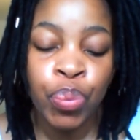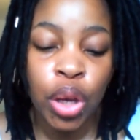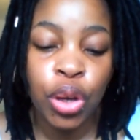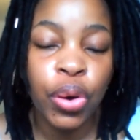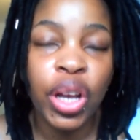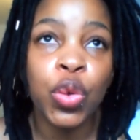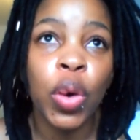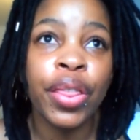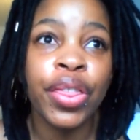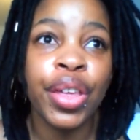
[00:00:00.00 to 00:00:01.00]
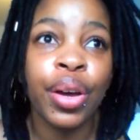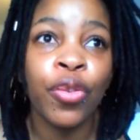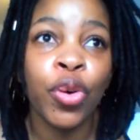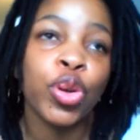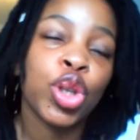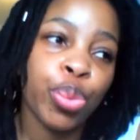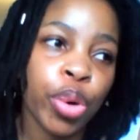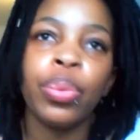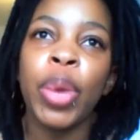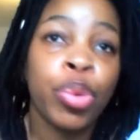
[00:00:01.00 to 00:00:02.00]
you know it's one thing of course to
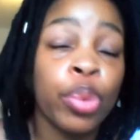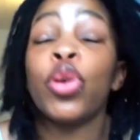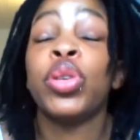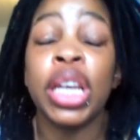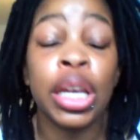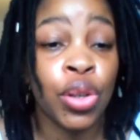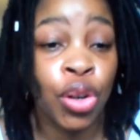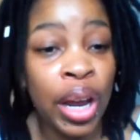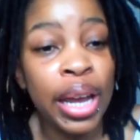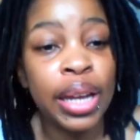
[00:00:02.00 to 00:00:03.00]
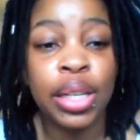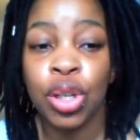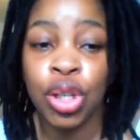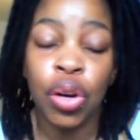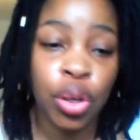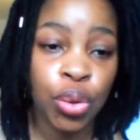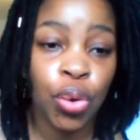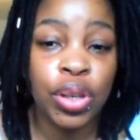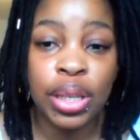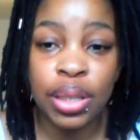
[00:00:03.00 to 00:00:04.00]
like promoting is great and sharing
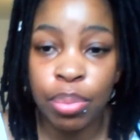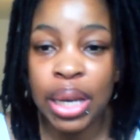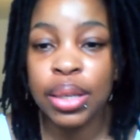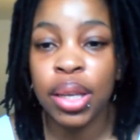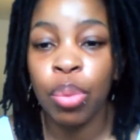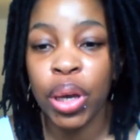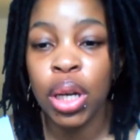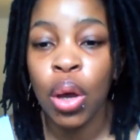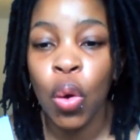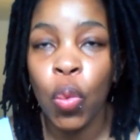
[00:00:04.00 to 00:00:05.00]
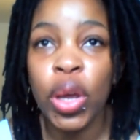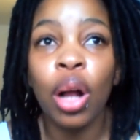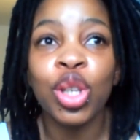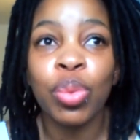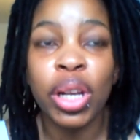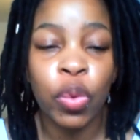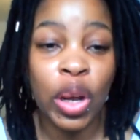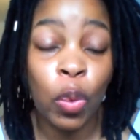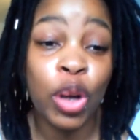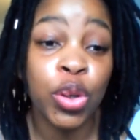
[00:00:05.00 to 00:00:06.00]
stories is amazing but we ultimately
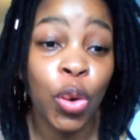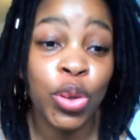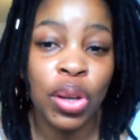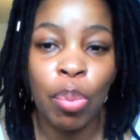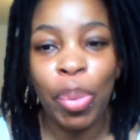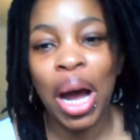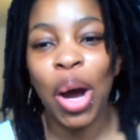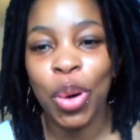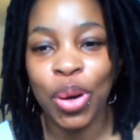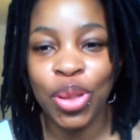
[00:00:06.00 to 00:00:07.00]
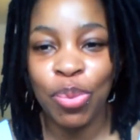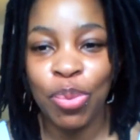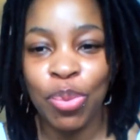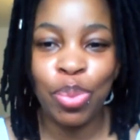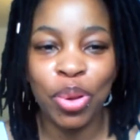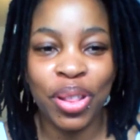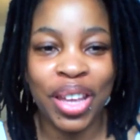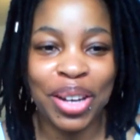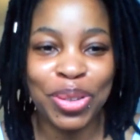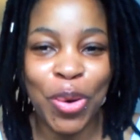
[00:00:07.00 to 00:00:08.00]
want to also empower the people
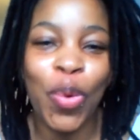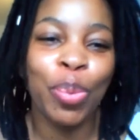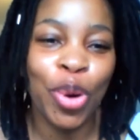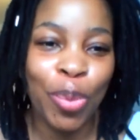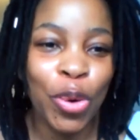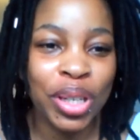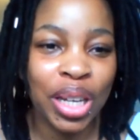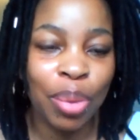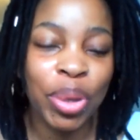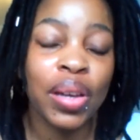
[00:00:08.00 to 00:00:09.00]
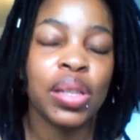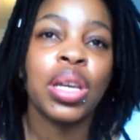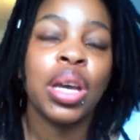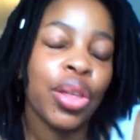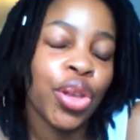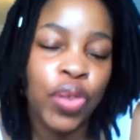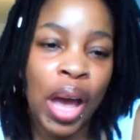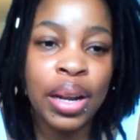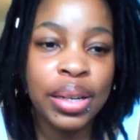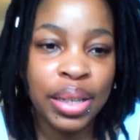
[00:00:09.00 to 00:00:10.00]
that you know we're promoting because the
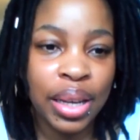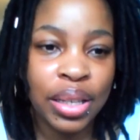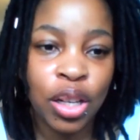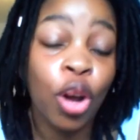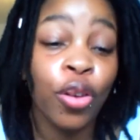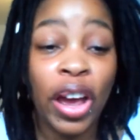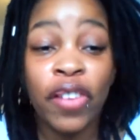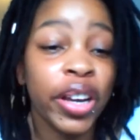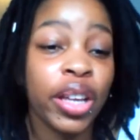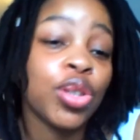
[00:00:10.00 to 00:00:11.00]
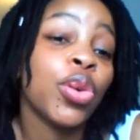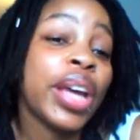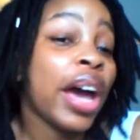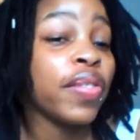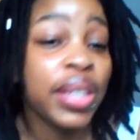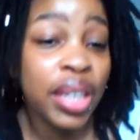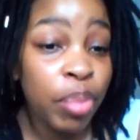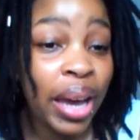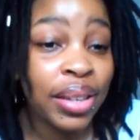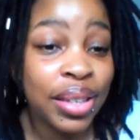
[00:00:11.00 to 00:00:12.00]
reality is a lot of Africans don't have the same
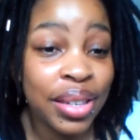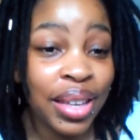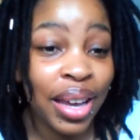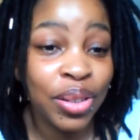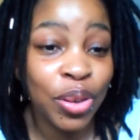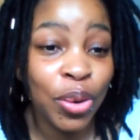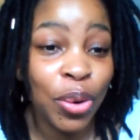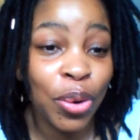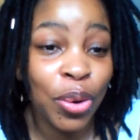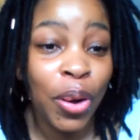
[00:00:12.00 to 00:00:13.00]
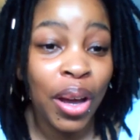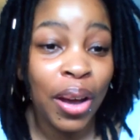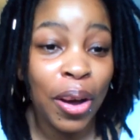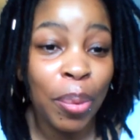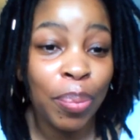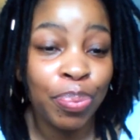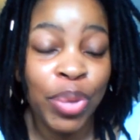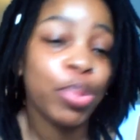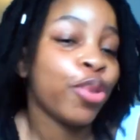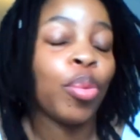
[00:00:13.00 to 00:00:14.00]
access that you know um,
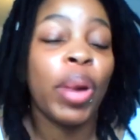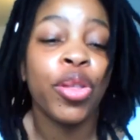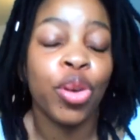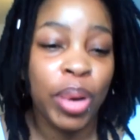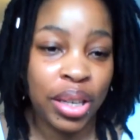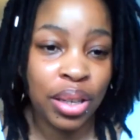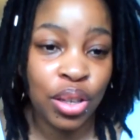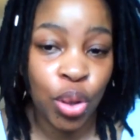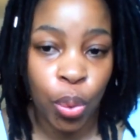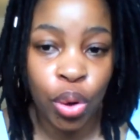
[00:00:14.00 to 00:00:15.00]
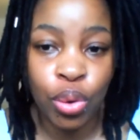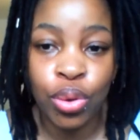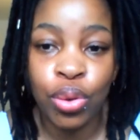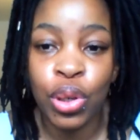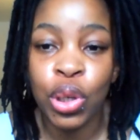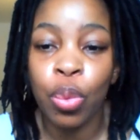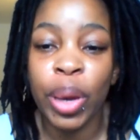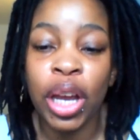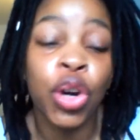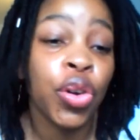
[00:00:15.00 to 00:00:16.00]
people from other places in the world do. So
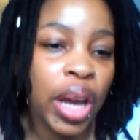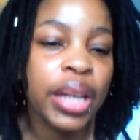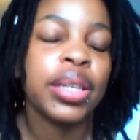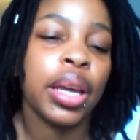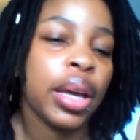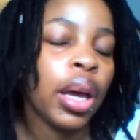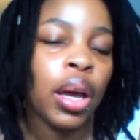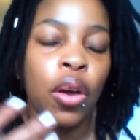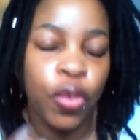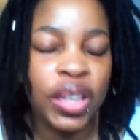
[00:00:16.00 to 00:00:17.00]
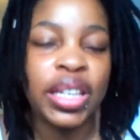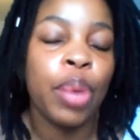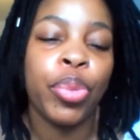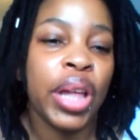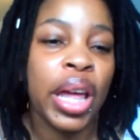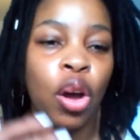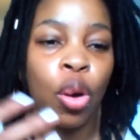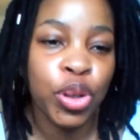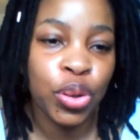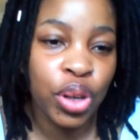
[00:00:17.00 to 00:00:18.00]
by creating, for example, like
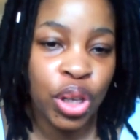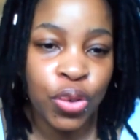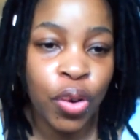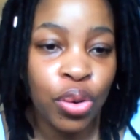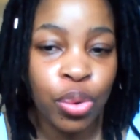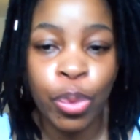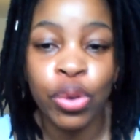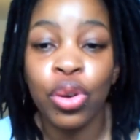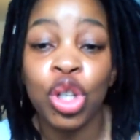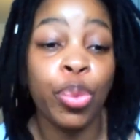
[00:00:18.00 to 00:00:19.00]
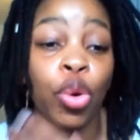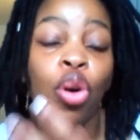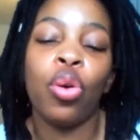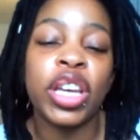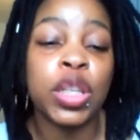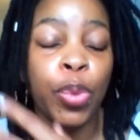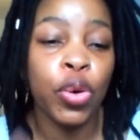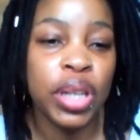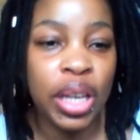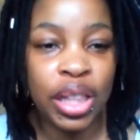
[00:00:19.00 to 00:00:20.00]
opportunities for entrepreneurship or, or
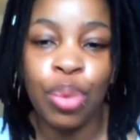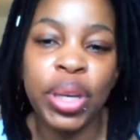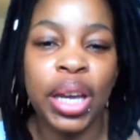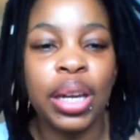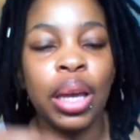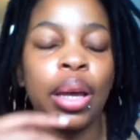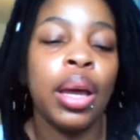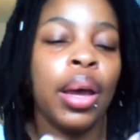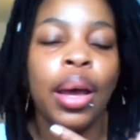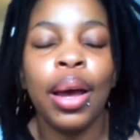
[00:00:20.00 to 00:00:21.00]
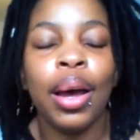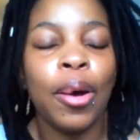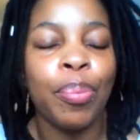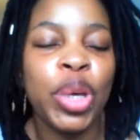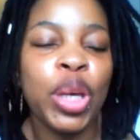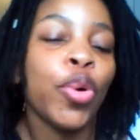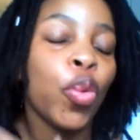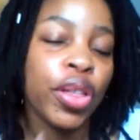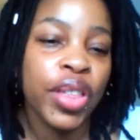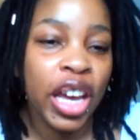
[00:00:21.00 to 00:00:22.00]
exposing them, getting um, people
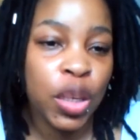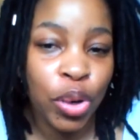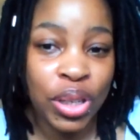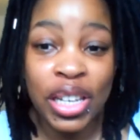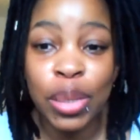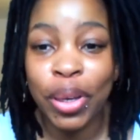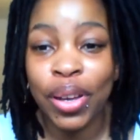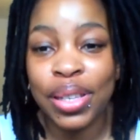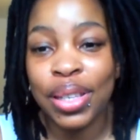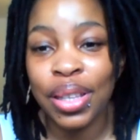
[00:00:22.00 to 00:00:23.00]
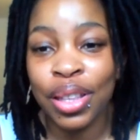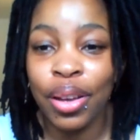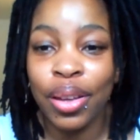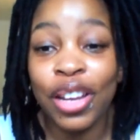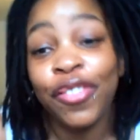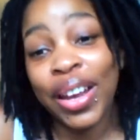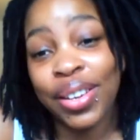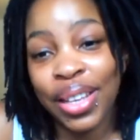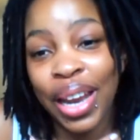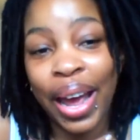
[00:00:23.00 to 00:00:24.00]
with the expertise because the, the, advantage
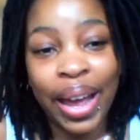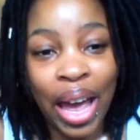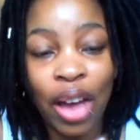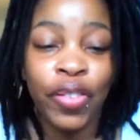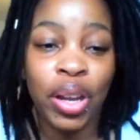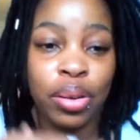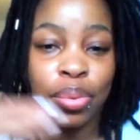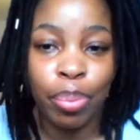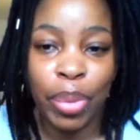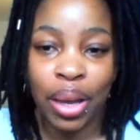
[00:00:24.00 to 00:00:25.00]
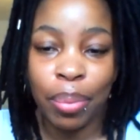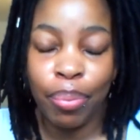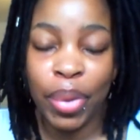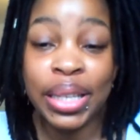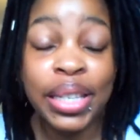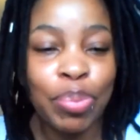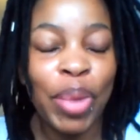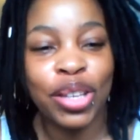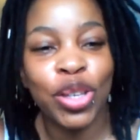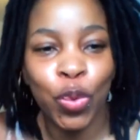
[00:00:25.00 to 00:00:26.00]
that I have and my, my team
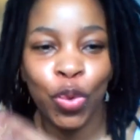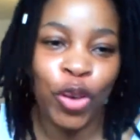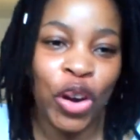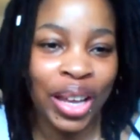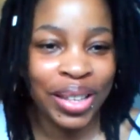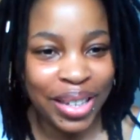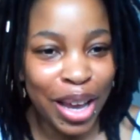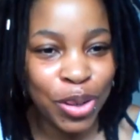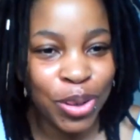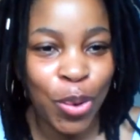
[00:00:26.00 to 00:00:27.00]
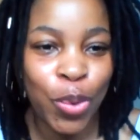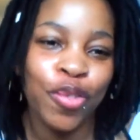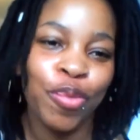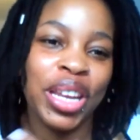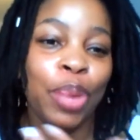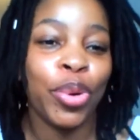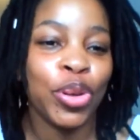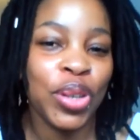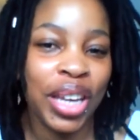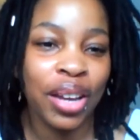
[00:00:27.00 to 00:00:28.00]
has we're very international. We've been able
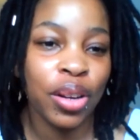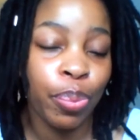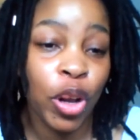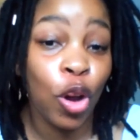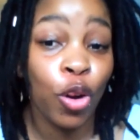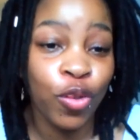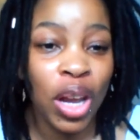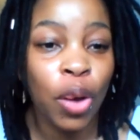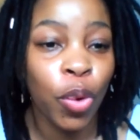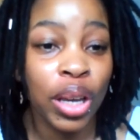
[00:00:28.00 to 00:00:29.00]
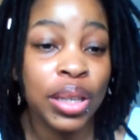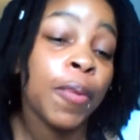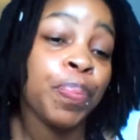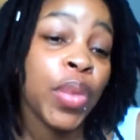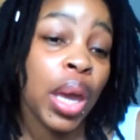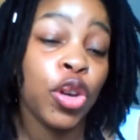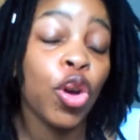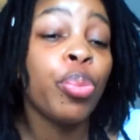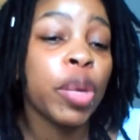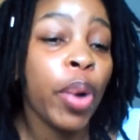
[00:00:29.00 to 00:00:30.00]
to gain a, a lot of networks. You know,
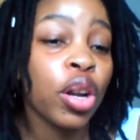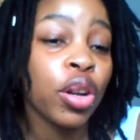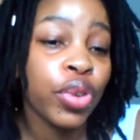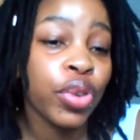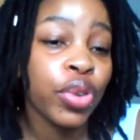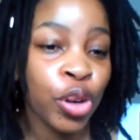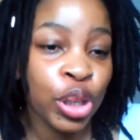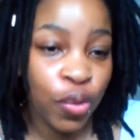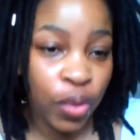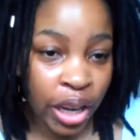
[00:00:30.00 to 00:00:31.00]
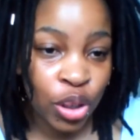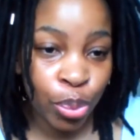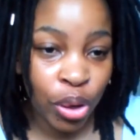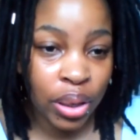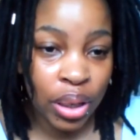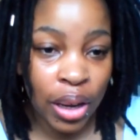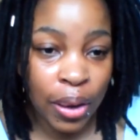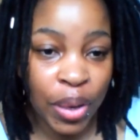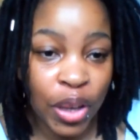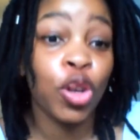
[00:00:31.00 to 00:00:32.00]
being part of the University of Luxembourg
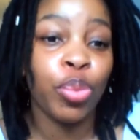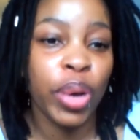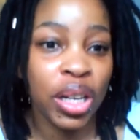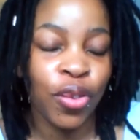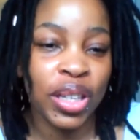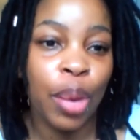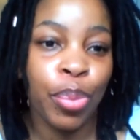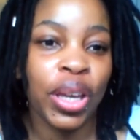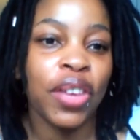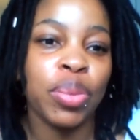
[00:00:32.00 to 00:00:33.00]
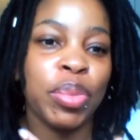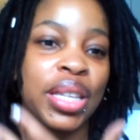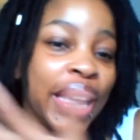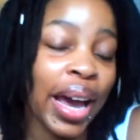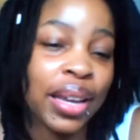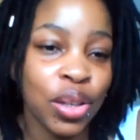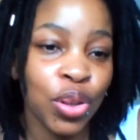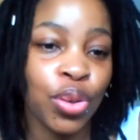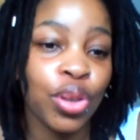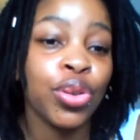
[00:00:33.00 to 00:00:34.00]
um, incubator, for example, gives me this access
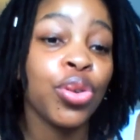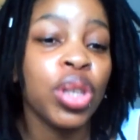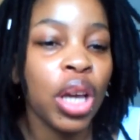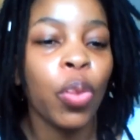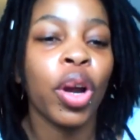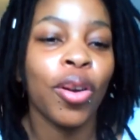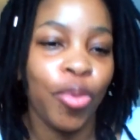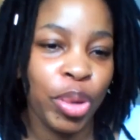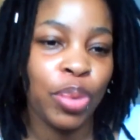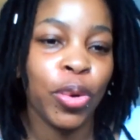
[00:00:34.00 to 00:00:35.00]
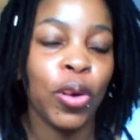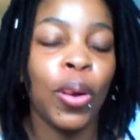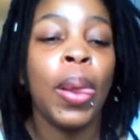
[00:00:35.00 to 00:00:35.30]
to this huge network of people.